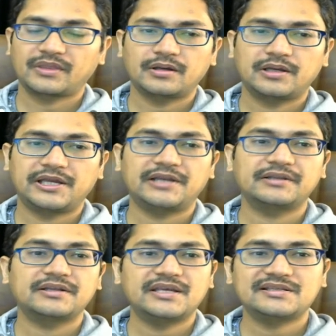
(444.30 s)

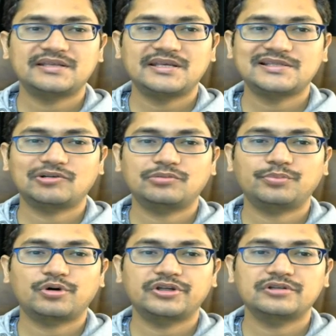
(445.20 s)
and the ace on
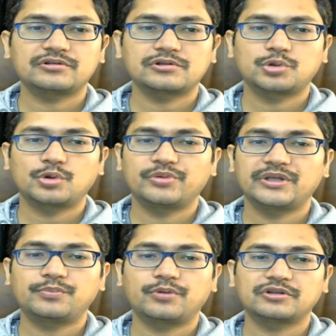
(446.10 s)
pawn is also a
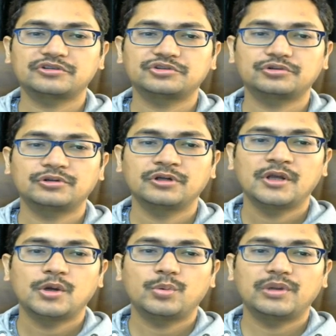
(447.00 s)
weak pawn. So
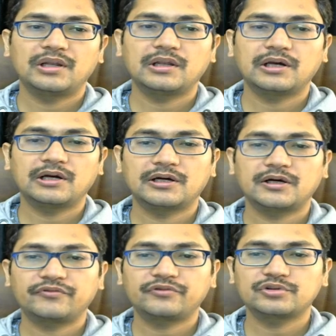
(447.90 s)
we'll
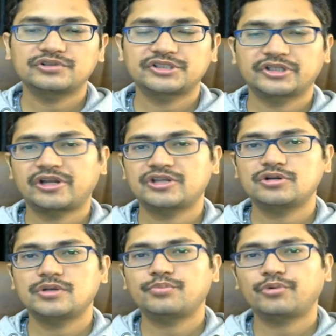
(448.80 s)
of course
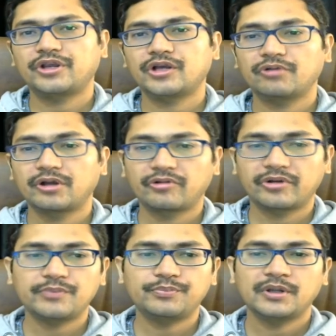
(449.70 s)
gradually improving our
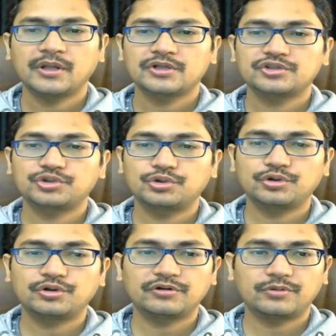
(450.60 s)
grip.
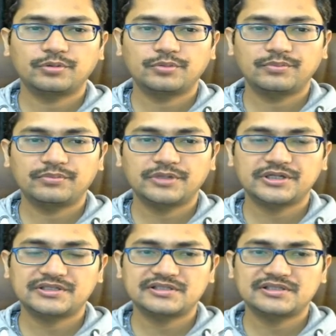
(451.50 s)
So
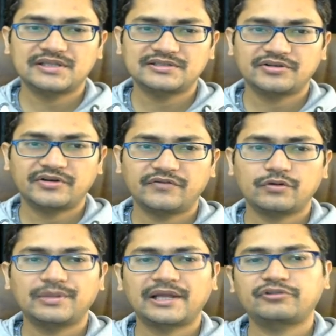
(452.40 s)
it is necessary
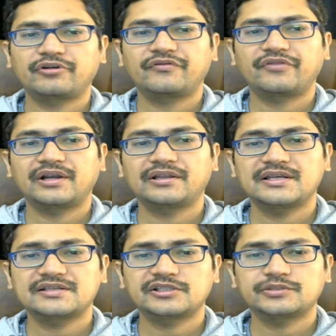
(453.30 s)
for black to defend
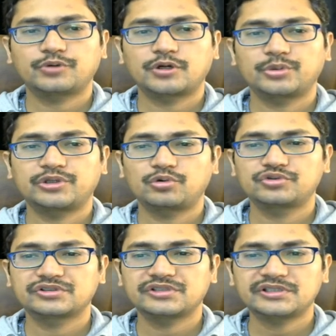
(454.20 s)
the a6 pawn with rook
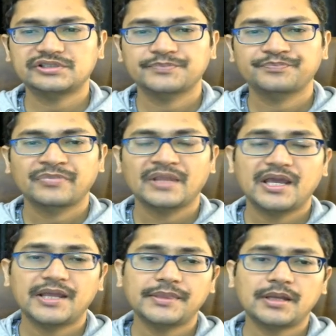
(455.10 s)
c6.
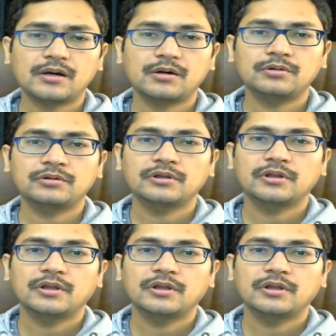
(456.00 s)
And now